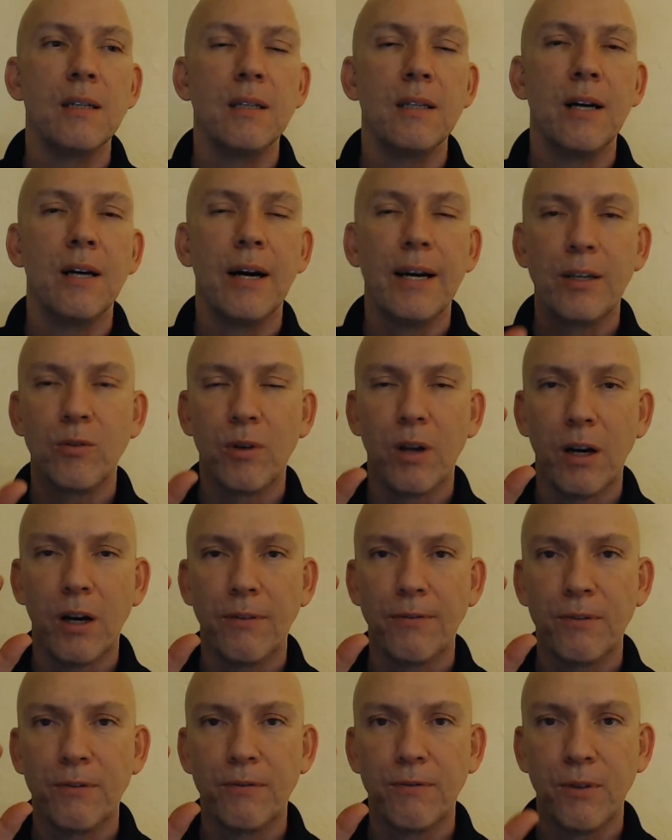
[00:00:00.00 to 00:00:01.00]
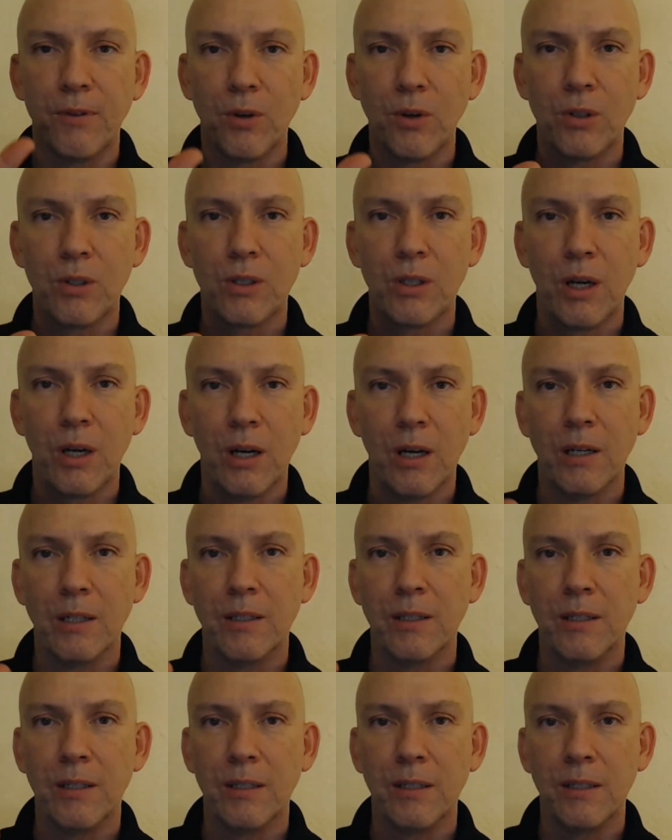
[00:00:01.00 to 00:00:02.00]
Now I don't often focus
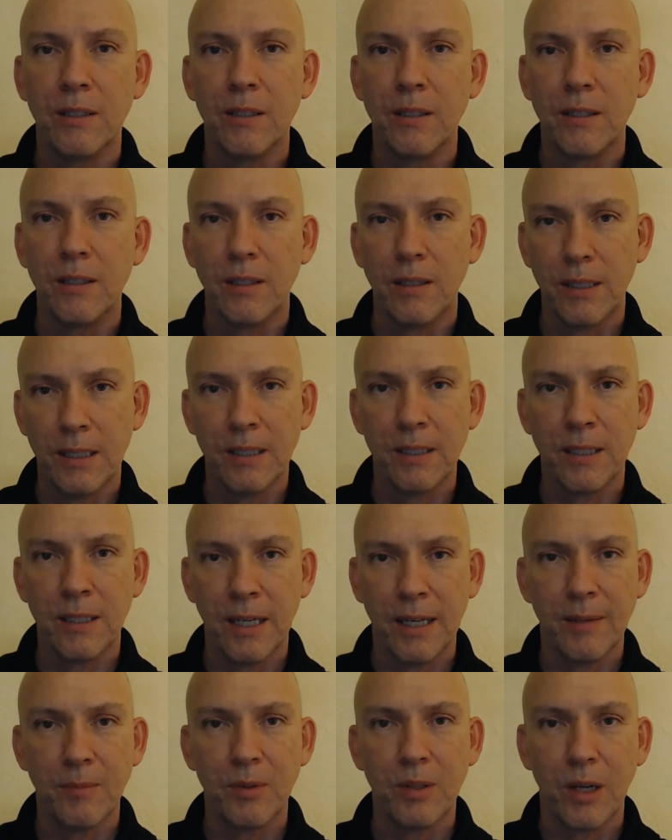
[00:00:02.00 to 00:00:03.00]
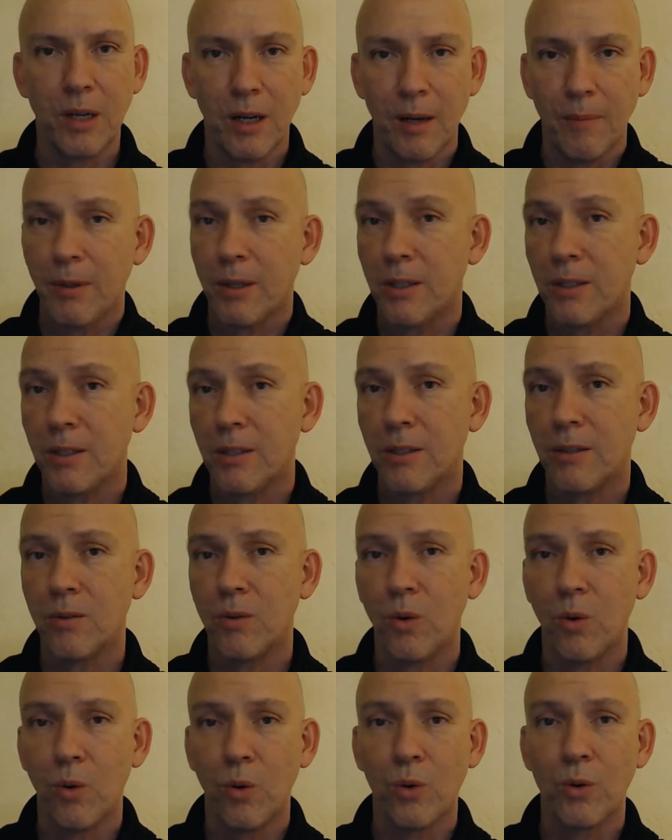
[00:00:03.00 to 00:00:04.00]
on end time topics
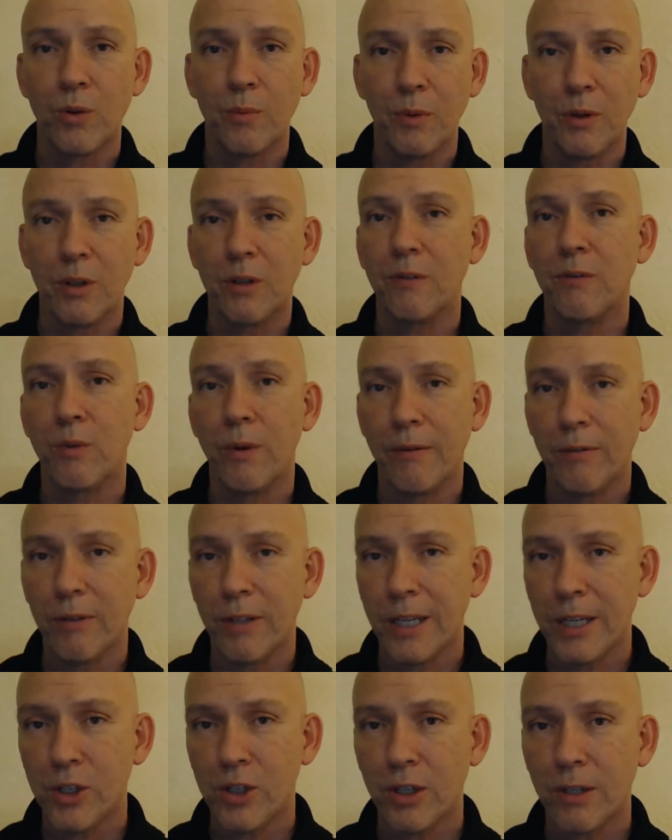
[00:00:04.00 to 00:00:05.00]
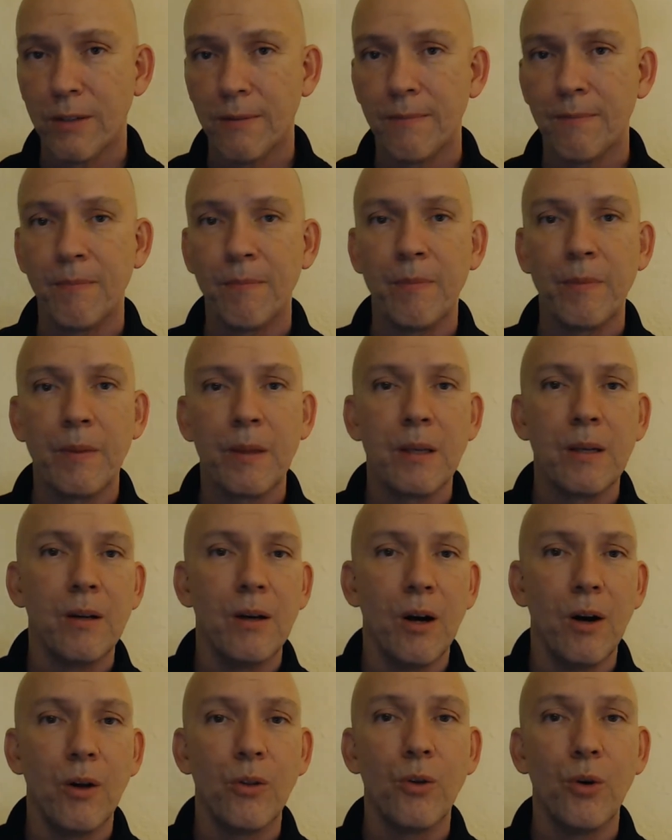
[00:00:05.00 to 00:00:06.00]
or the book of Revelation
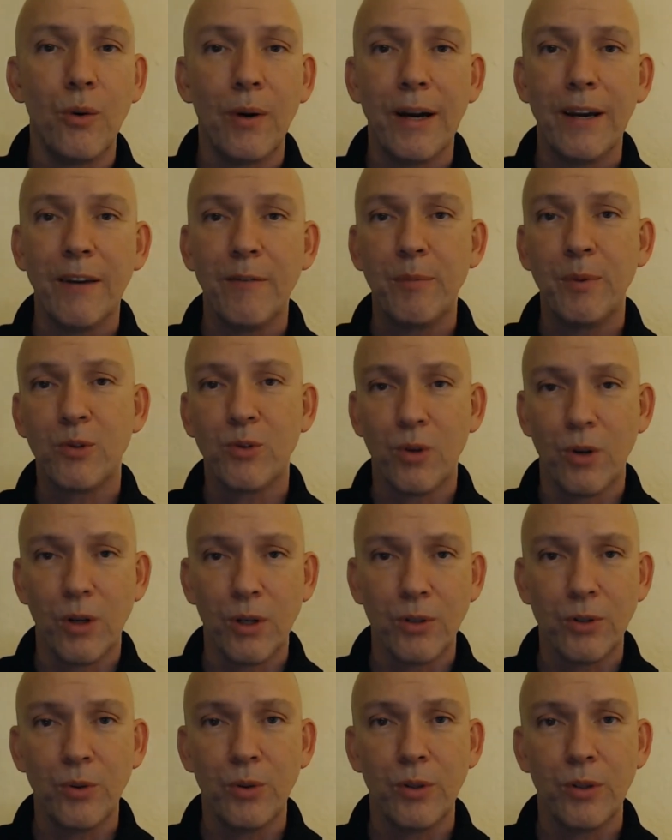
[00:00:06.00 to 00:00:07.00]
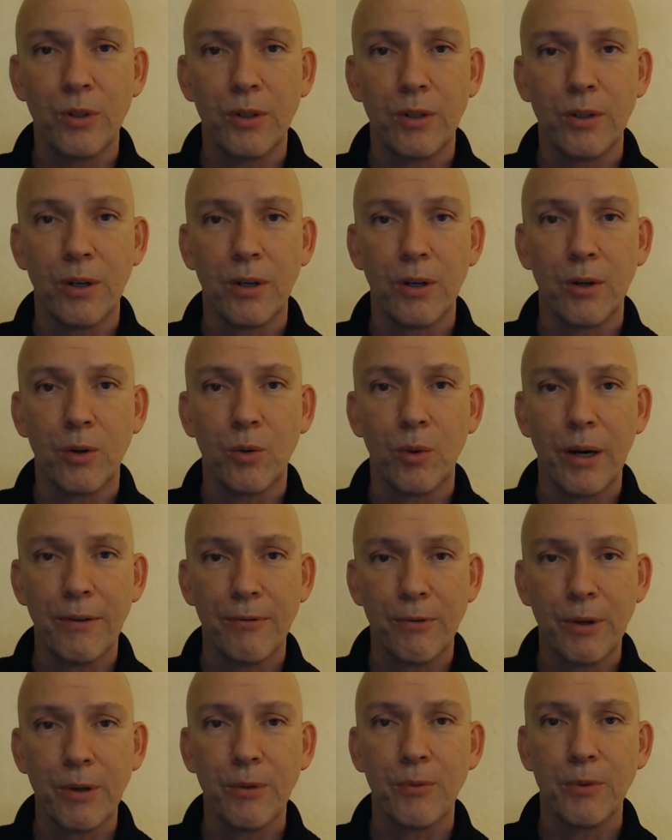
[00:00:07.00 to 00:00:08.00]
although I have been drawn to it uh, quite
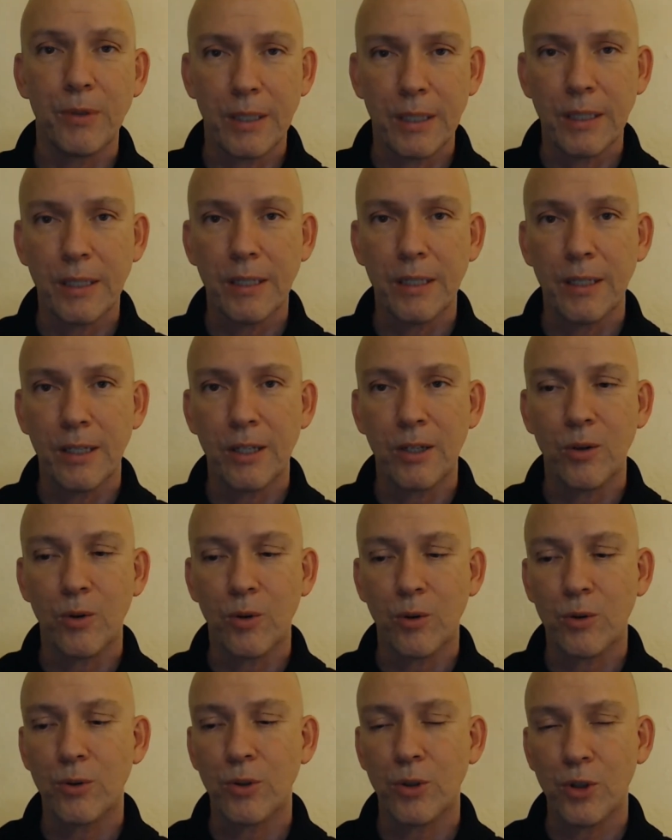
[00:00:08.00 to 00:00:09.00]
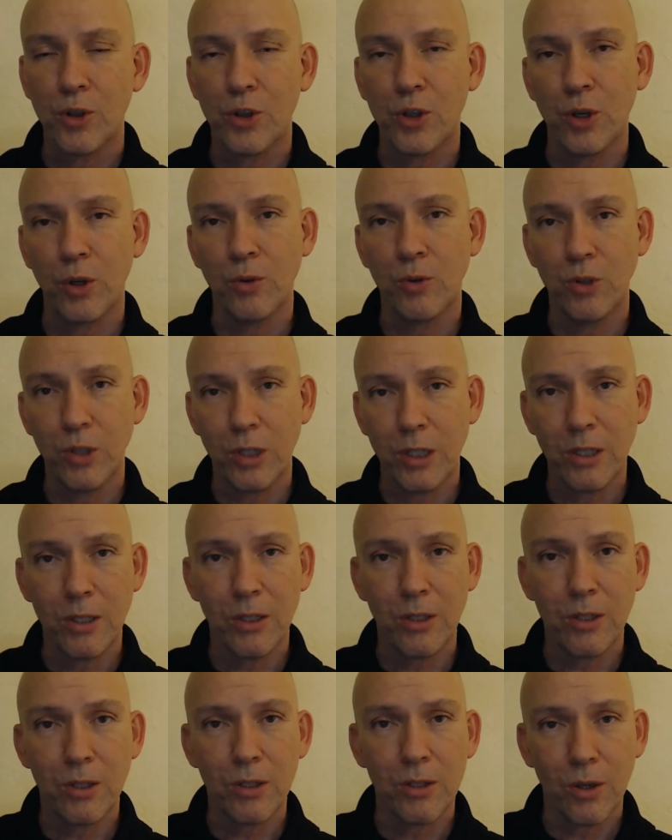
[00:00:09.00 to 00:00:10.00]
frequently in order to show
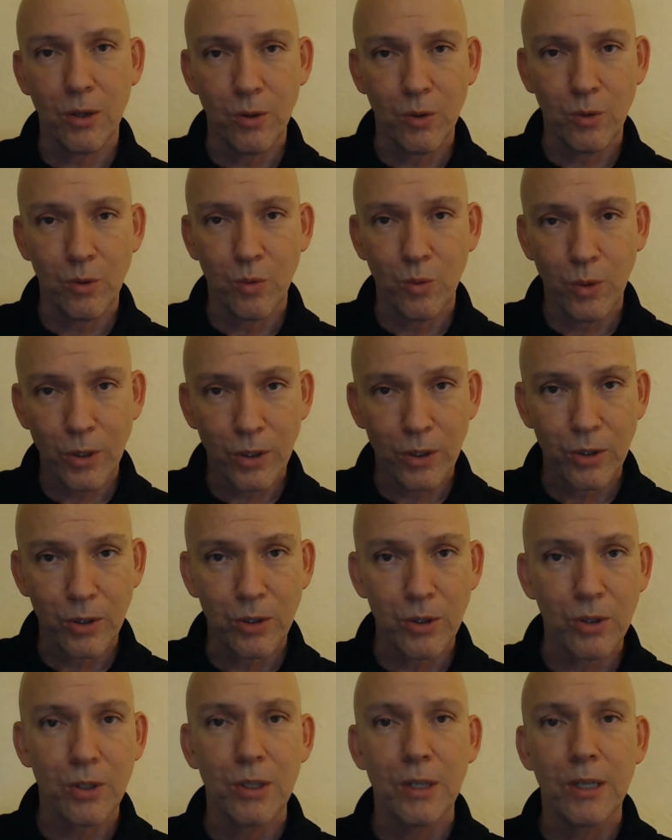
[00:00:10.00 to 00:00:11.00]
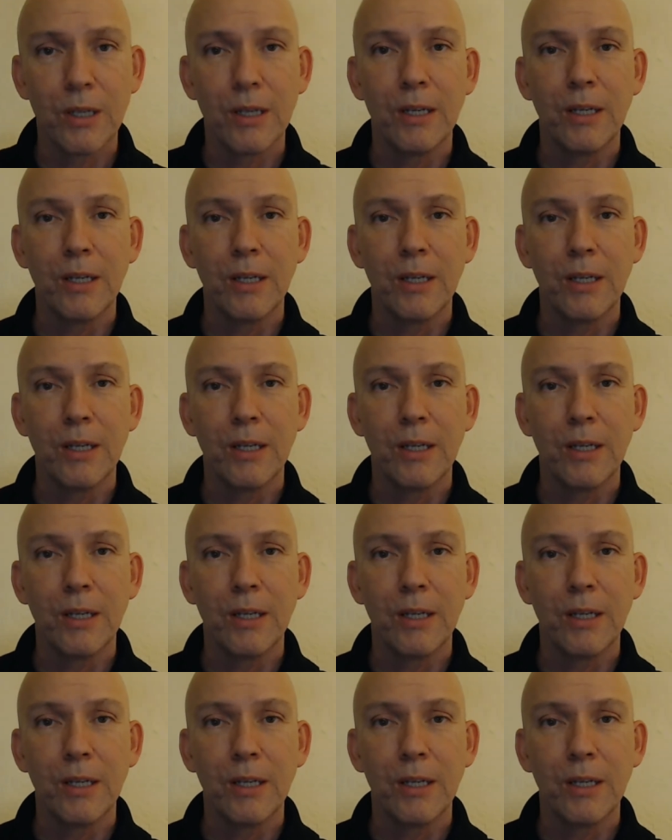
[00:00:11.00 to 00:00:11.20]
Jesus' own words